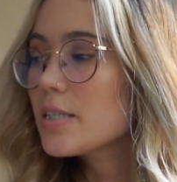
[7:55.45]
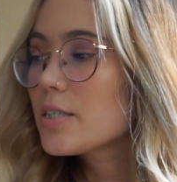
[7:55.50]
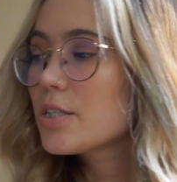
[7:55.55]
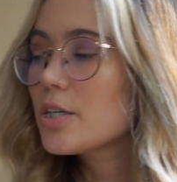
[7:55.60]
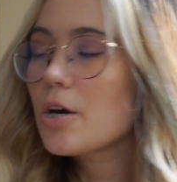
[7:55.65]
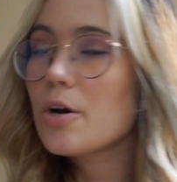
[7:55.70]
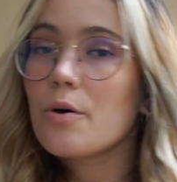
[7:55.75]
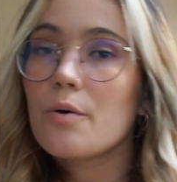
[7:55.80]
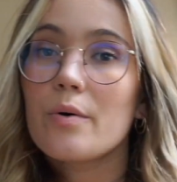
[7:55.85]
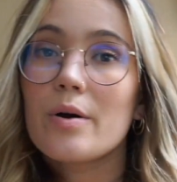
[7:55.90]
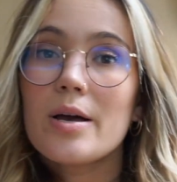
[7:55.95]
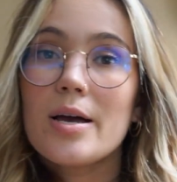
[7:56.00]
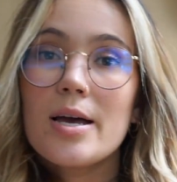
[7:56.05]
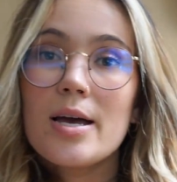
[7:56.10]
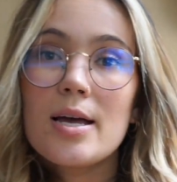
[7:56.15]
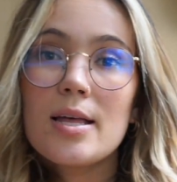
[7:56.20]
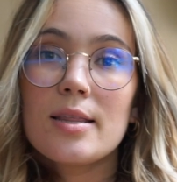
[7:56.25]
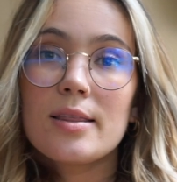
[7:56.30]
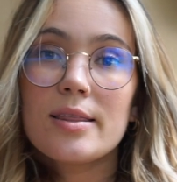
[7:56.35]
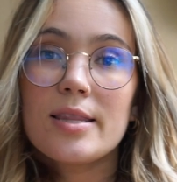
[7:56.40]
So
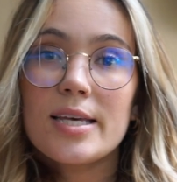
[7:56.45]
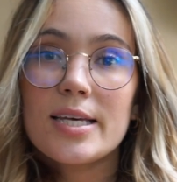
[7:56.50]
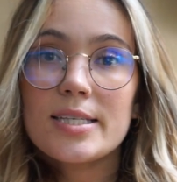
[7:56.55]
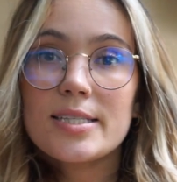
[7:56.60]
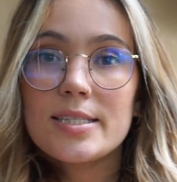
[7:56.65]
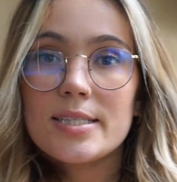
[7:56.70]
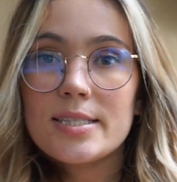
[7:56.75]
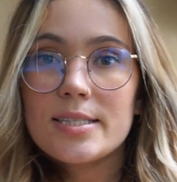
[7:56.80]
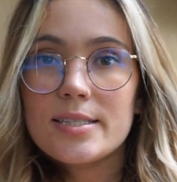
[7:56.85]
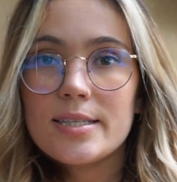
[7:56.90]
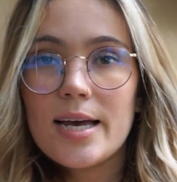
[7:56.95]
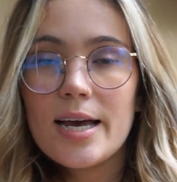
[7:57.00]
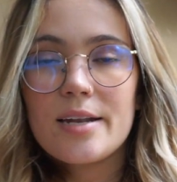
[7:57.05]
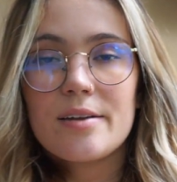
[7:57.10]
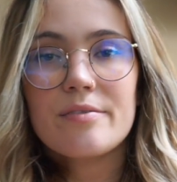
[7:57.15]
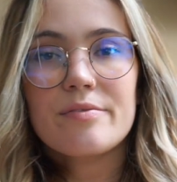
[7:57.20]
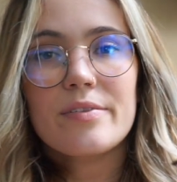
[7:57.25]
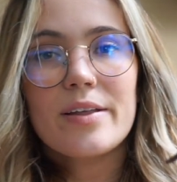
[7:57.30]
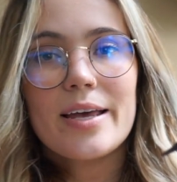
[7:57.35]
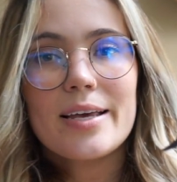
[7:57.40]
this is
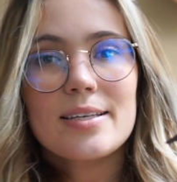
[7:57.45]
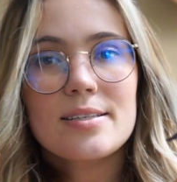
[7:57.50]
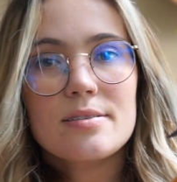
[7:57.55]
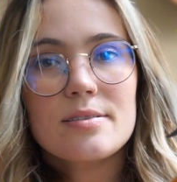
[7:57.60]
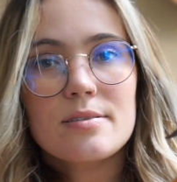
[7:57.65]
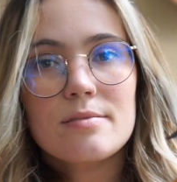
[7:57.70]
kind of like